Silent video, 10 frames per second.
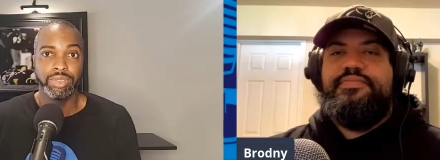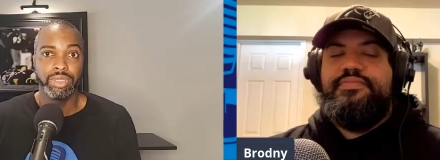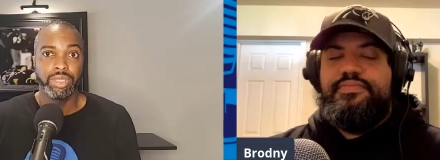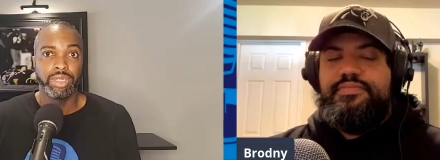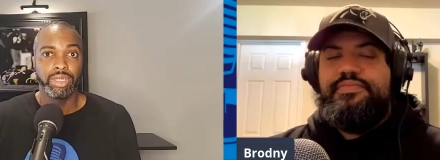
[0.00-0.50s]

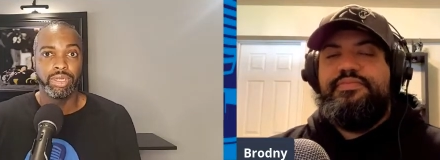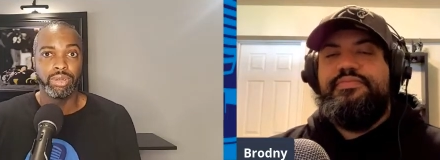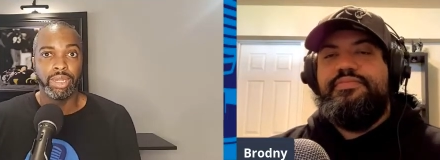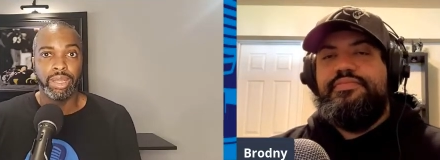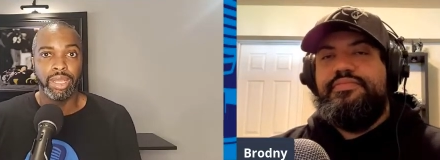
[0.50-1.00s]
Speaker 1: Mm. You
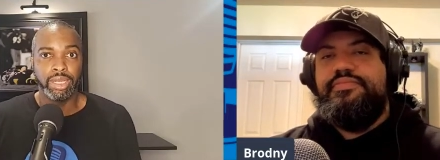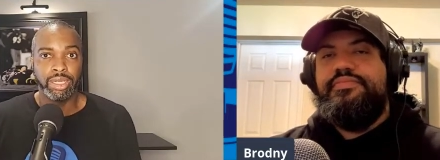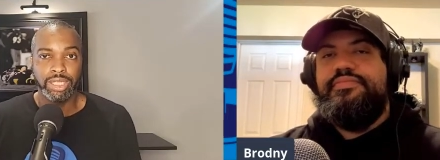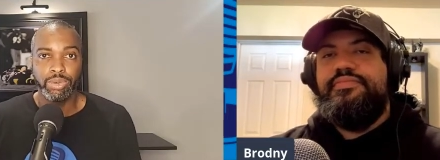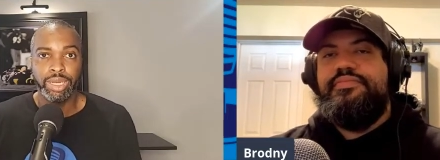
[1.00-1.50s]
know, uh,
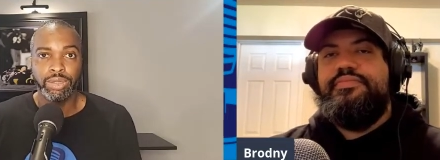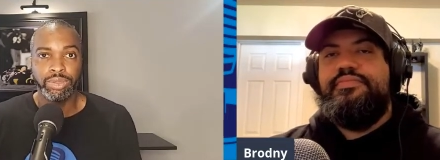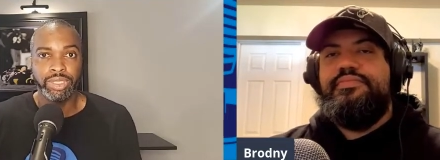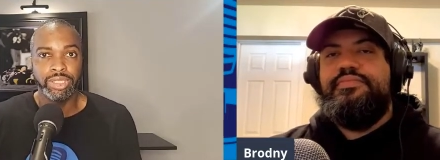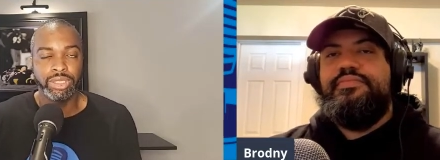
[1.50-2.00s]
T.Y.
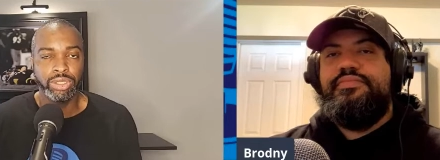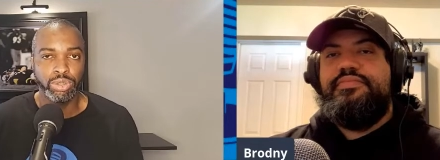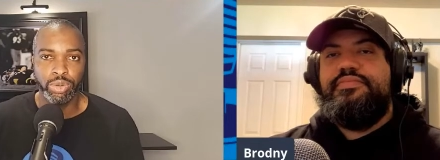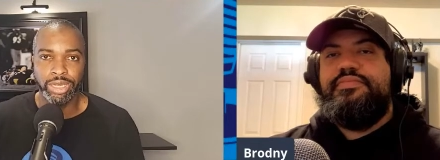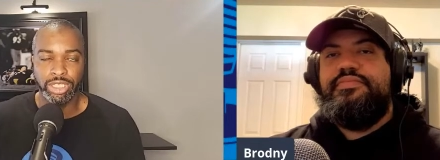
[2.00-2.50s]
Hilton is
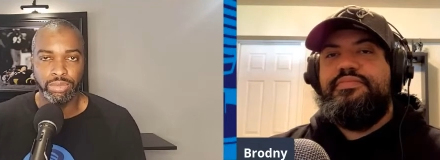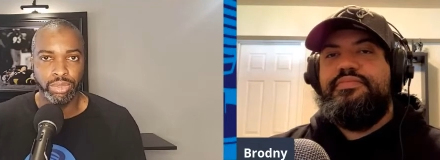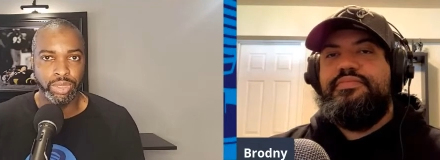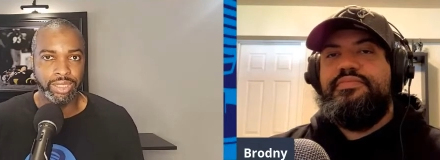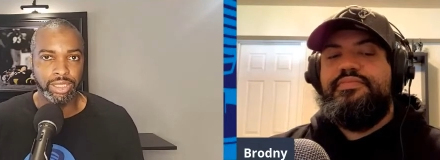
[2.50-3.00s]
still
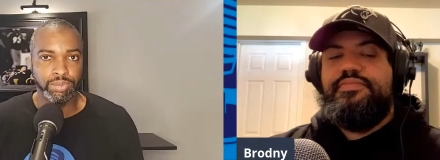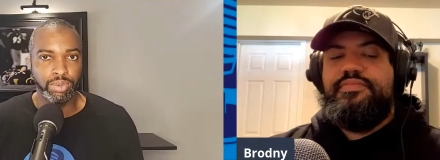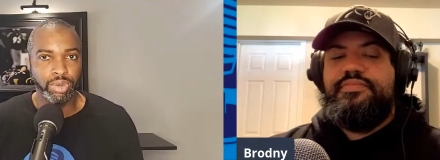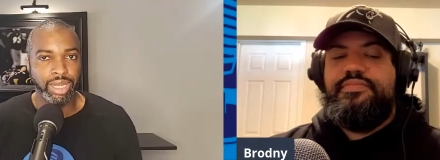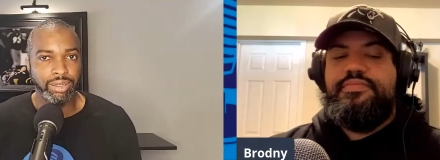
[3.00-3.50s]
questionable at this
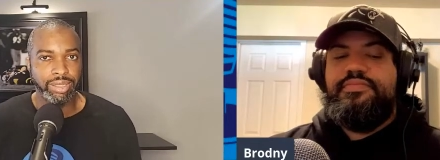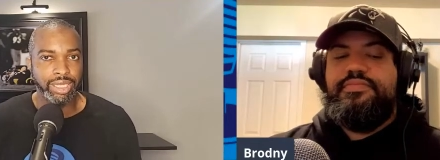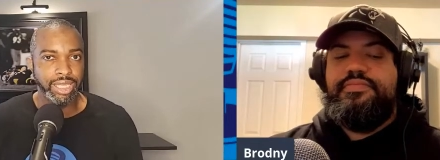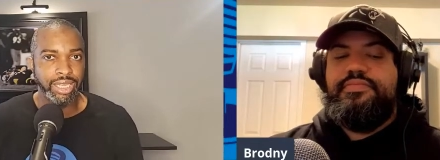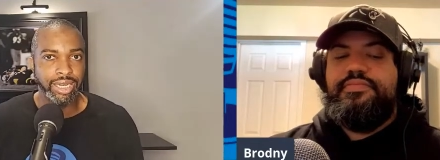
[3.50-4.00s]
point. I don't
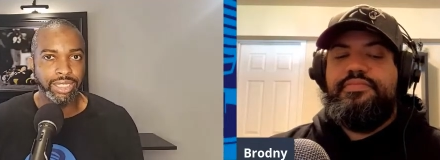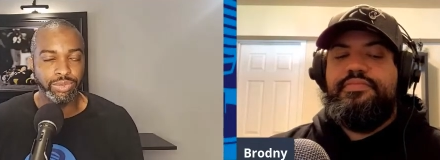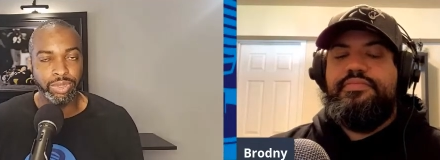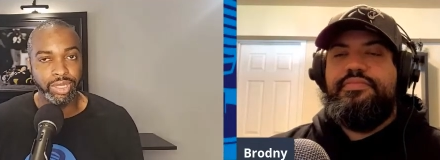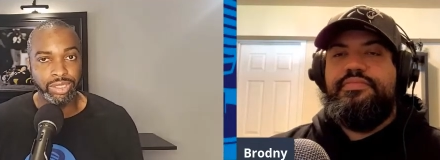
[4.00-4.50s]
think they
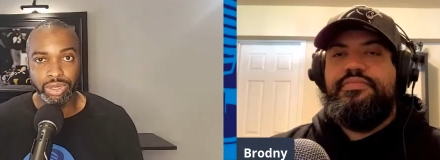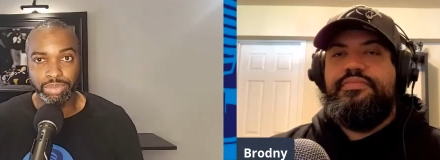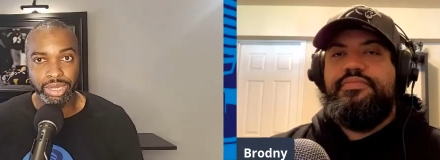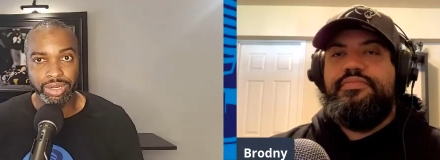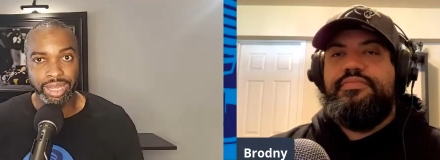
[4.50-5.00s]
announced whether he's going
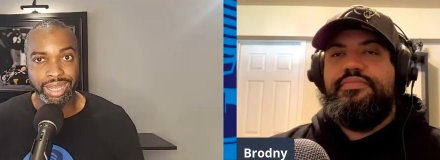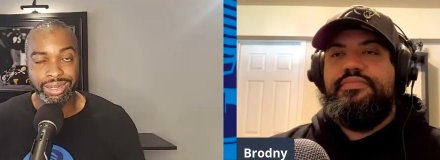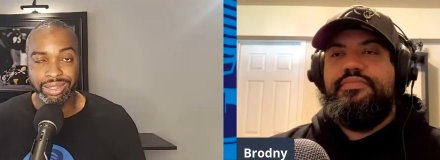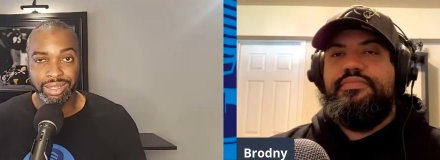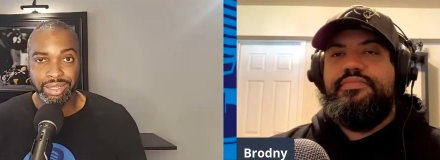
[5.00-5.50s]
to play or not.
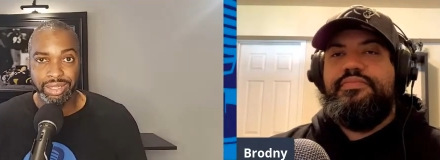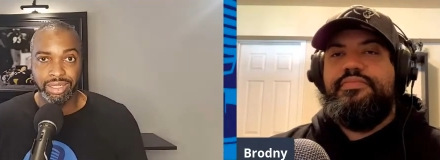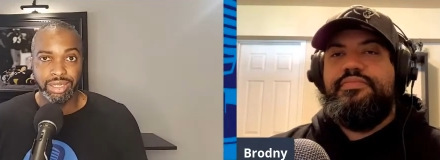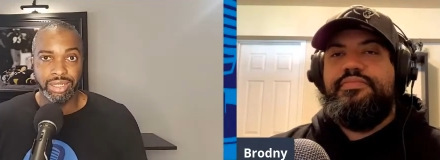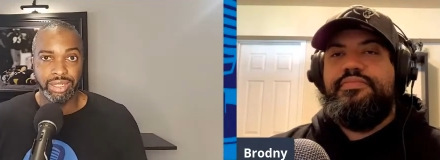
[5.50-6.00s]

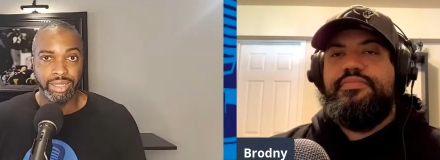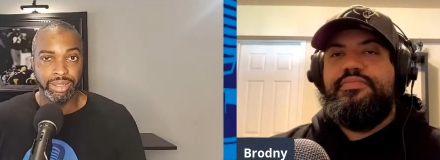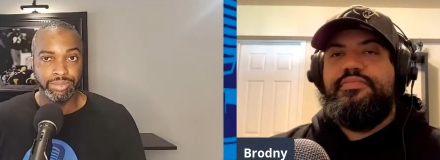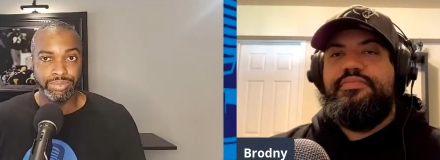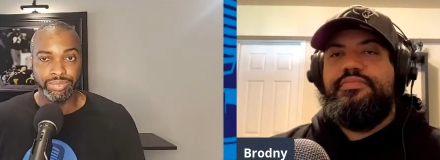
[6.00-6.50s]

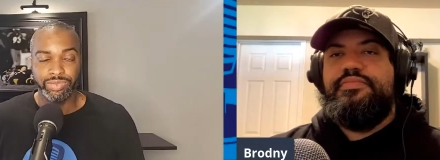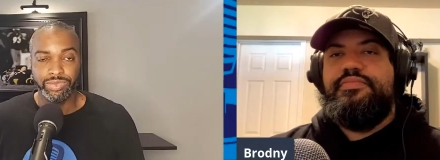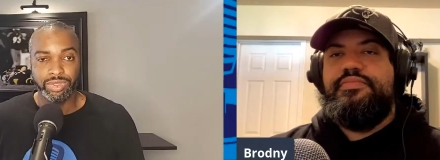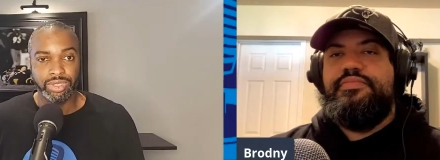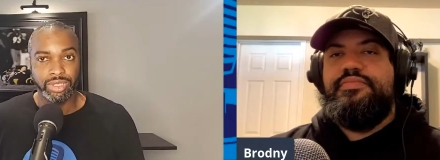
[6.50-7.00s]
Um,
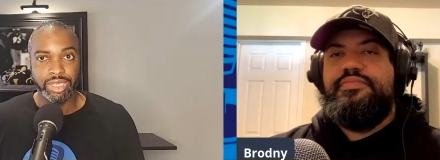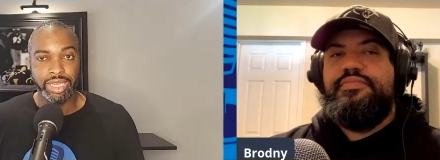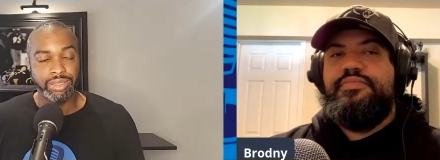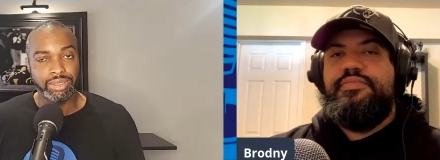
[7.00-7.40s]
yeah,